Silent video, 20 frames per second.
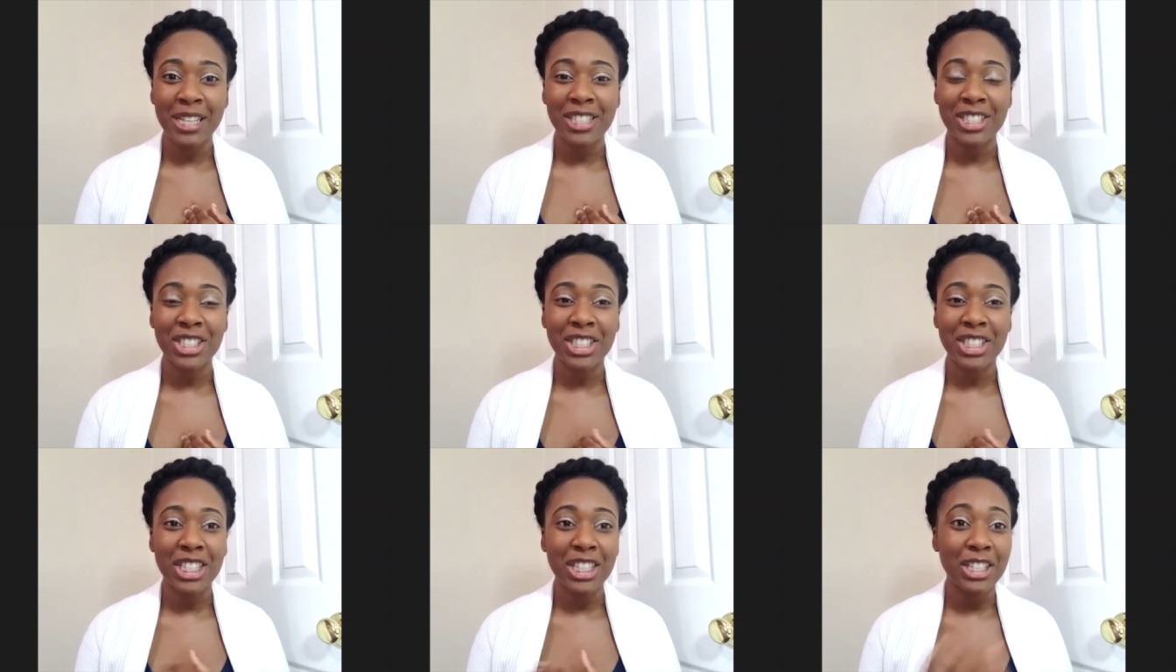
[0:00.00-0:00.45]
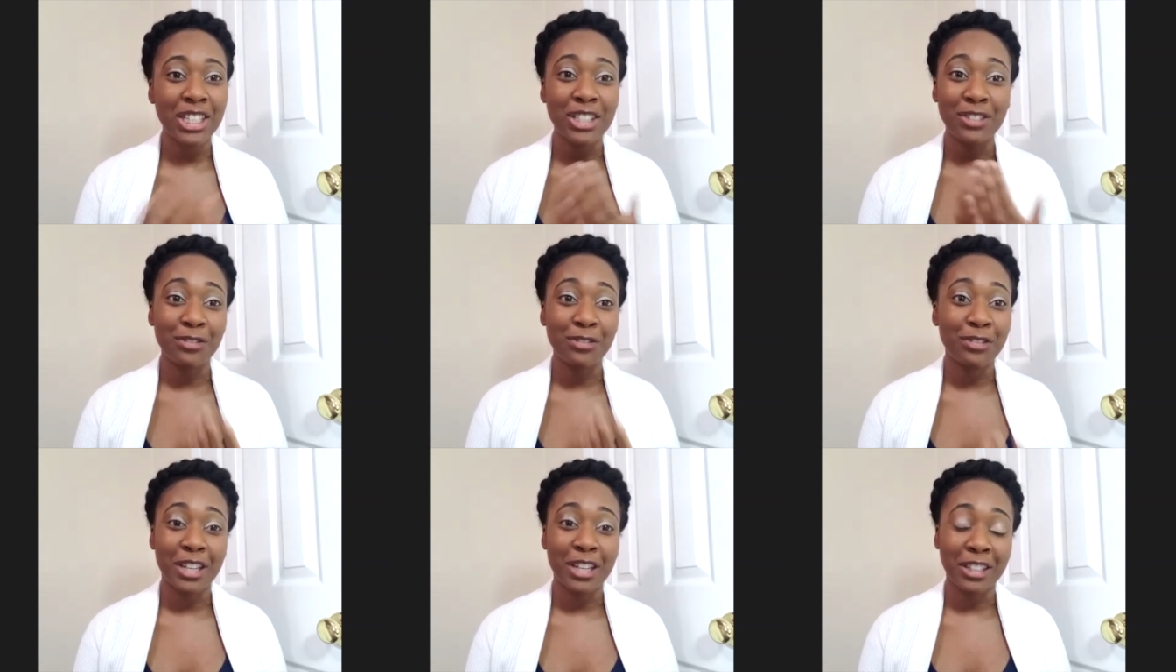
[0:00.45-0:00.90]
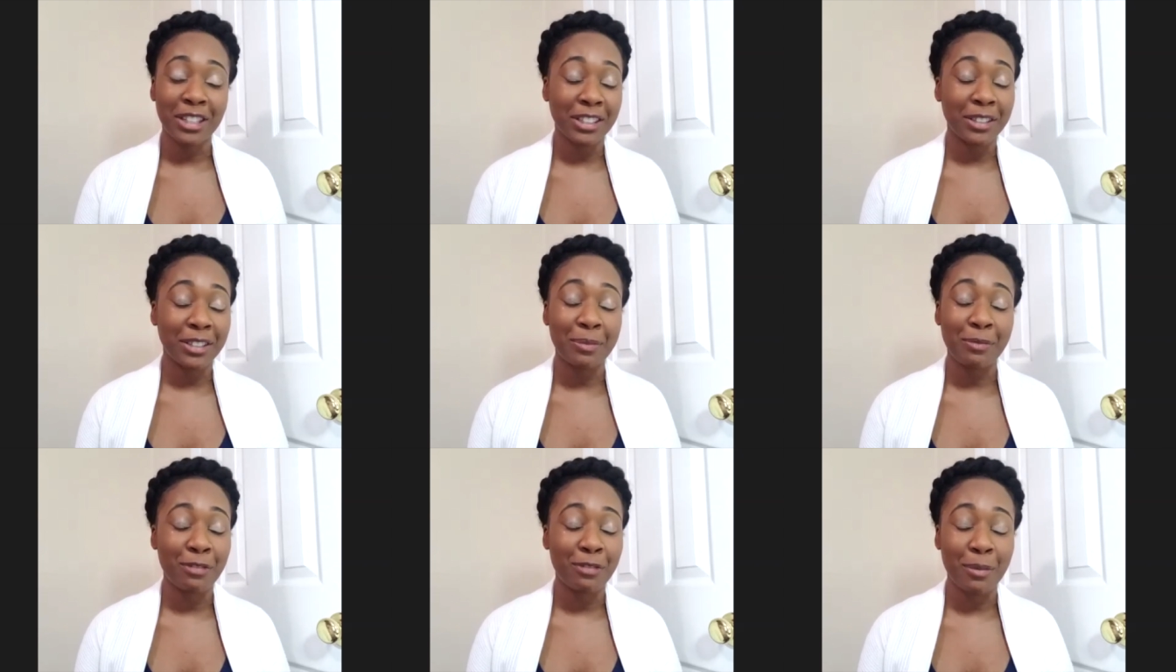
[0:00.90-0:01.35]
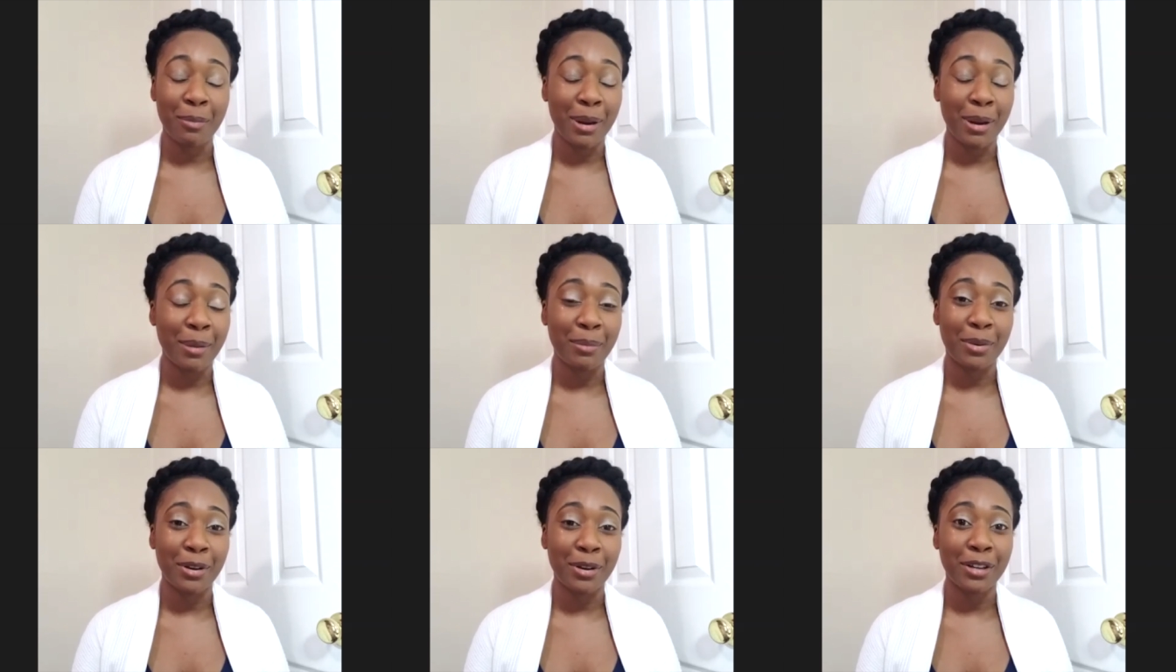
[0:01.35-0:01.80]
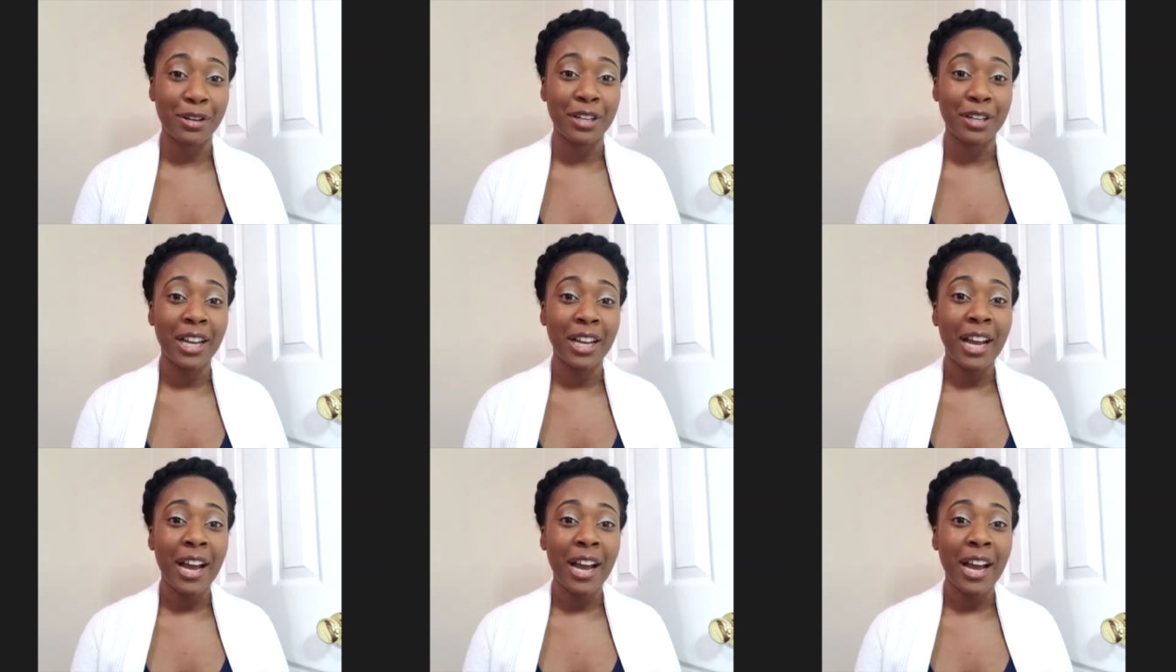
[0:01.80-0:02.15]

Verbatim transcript: she really remembered.